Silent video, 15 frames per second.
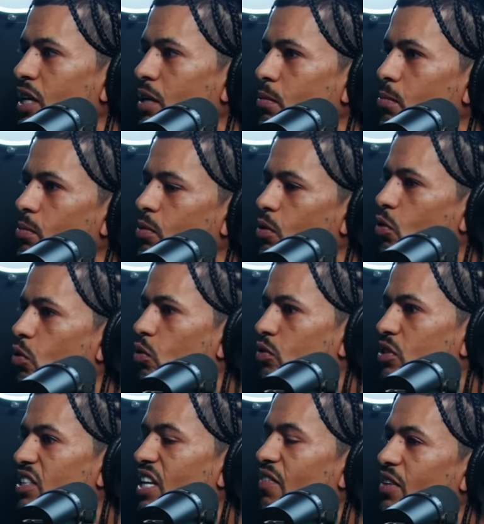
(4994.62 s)
10, oh,
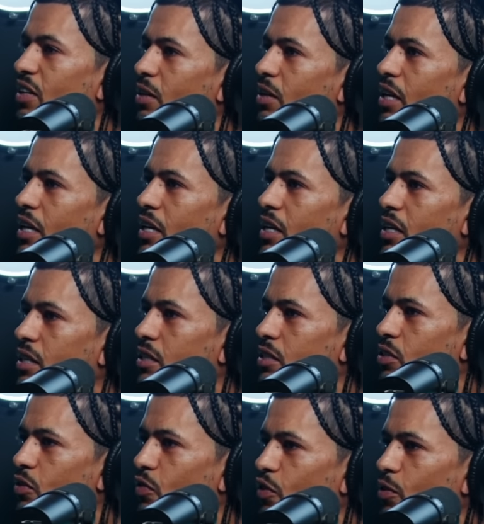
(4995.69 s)
seven of they niggas. You